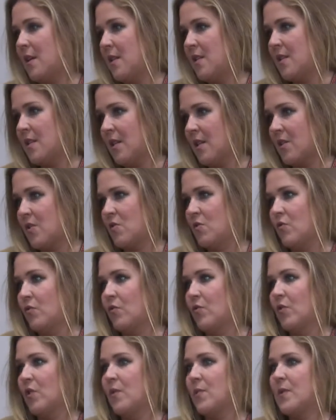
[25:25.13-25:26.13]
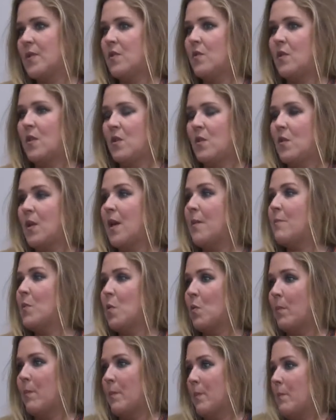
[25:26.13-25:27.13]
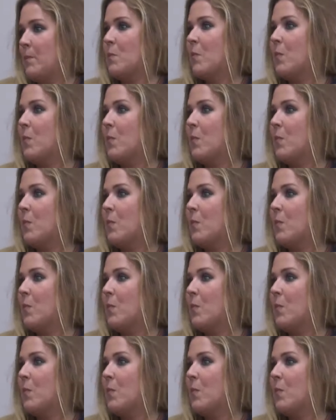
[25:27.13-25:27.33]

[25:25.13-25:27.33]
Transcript: international groups. You get more